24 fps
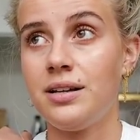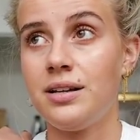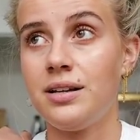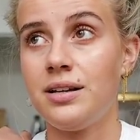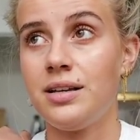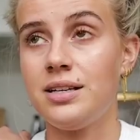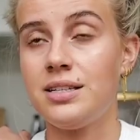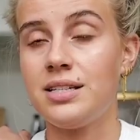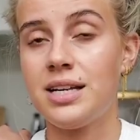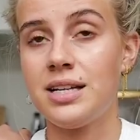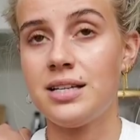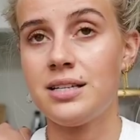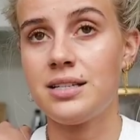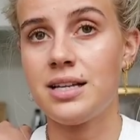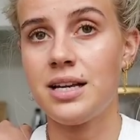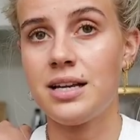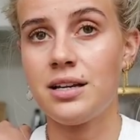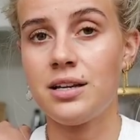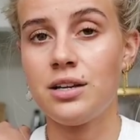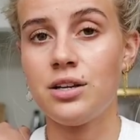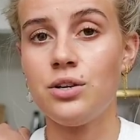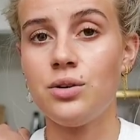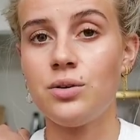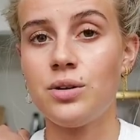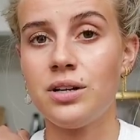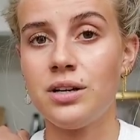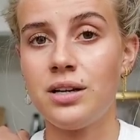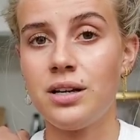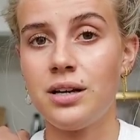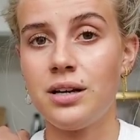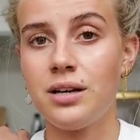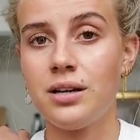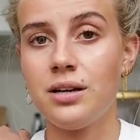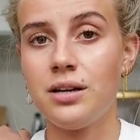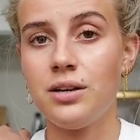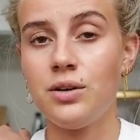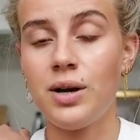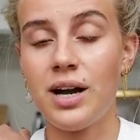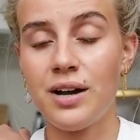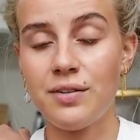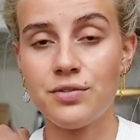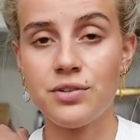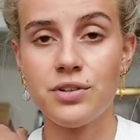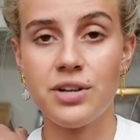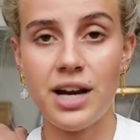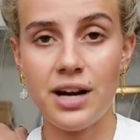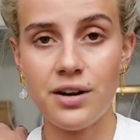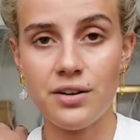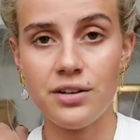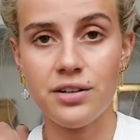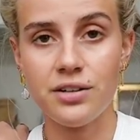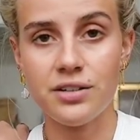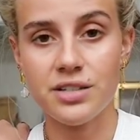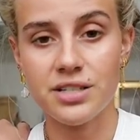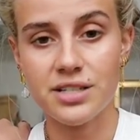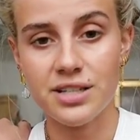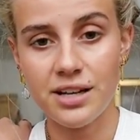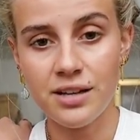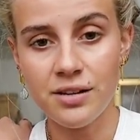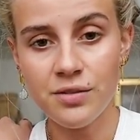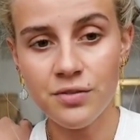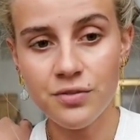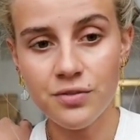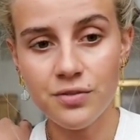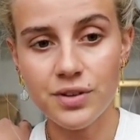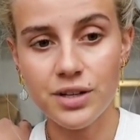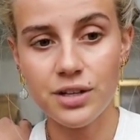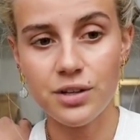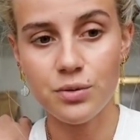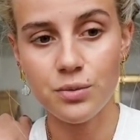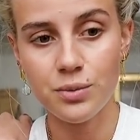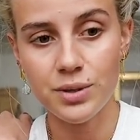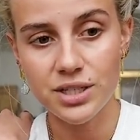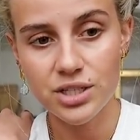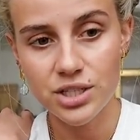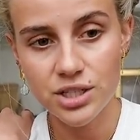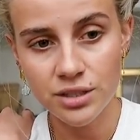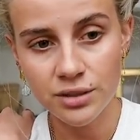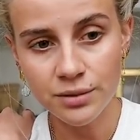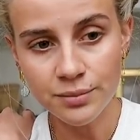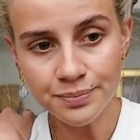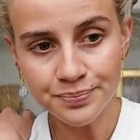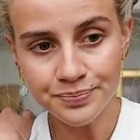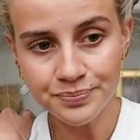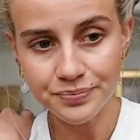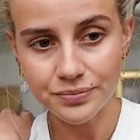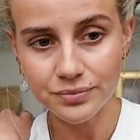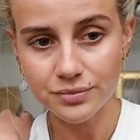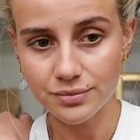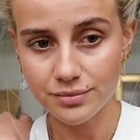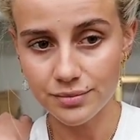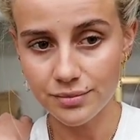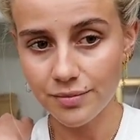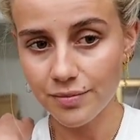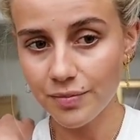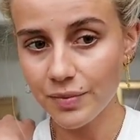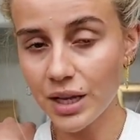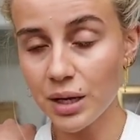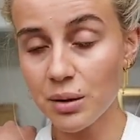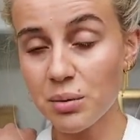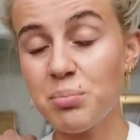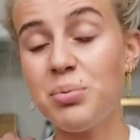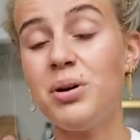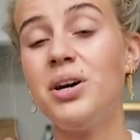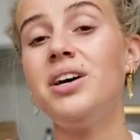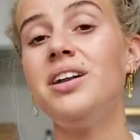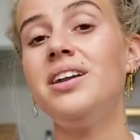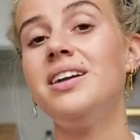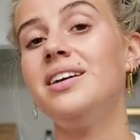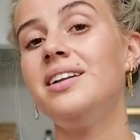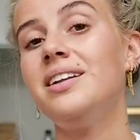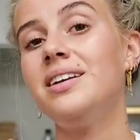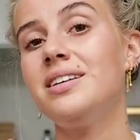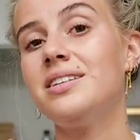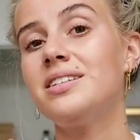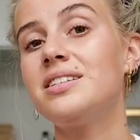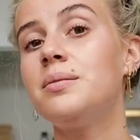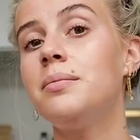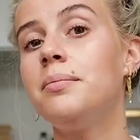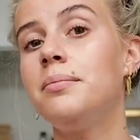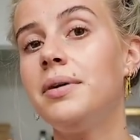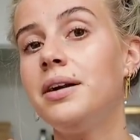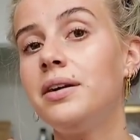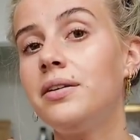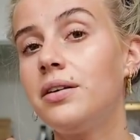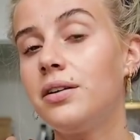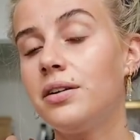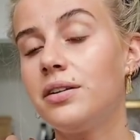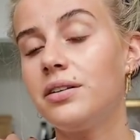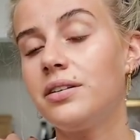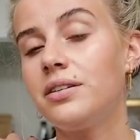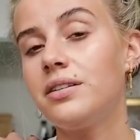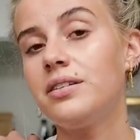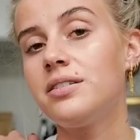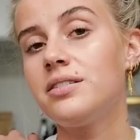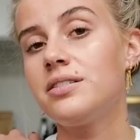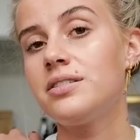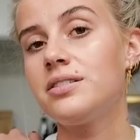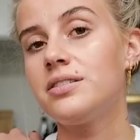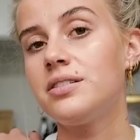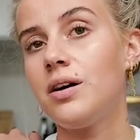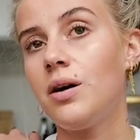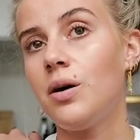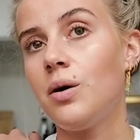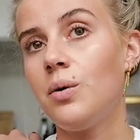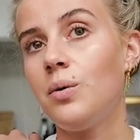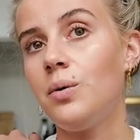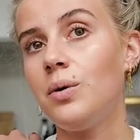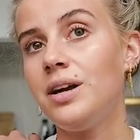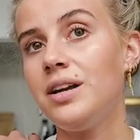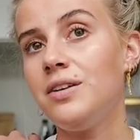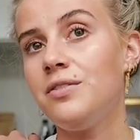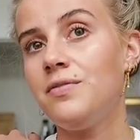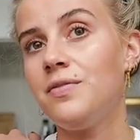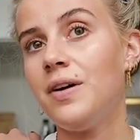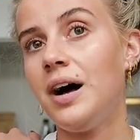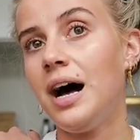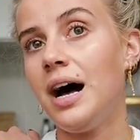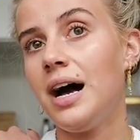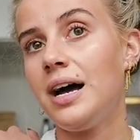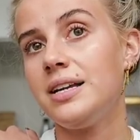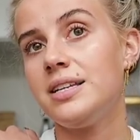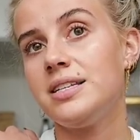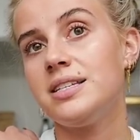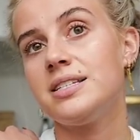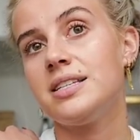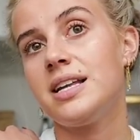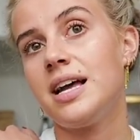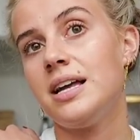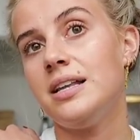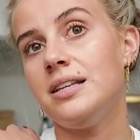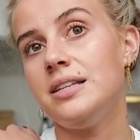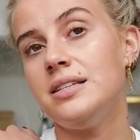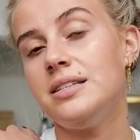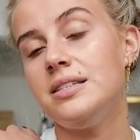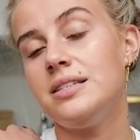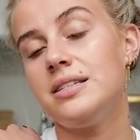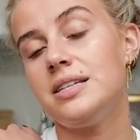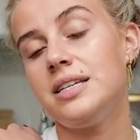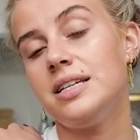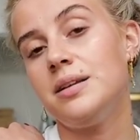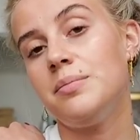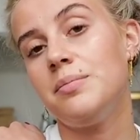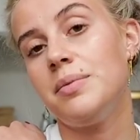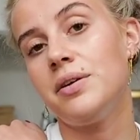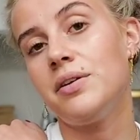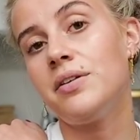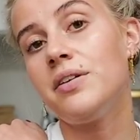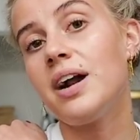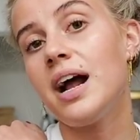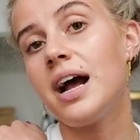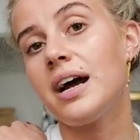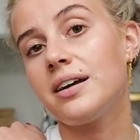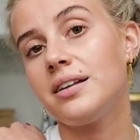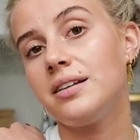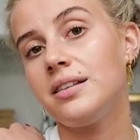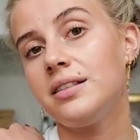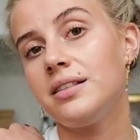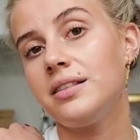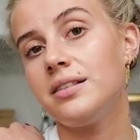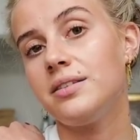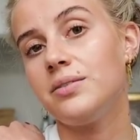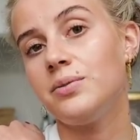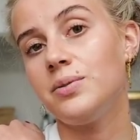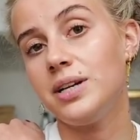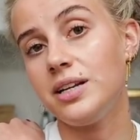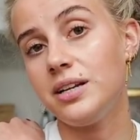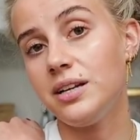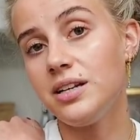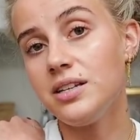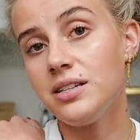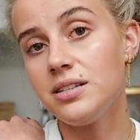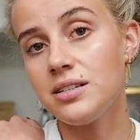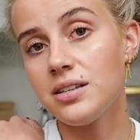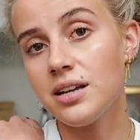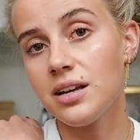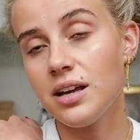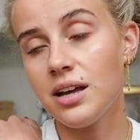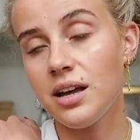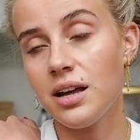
it sounds like you have to carry yourself in Norwegian, but it is mirrored. So if I stand in the mirror, I can read it,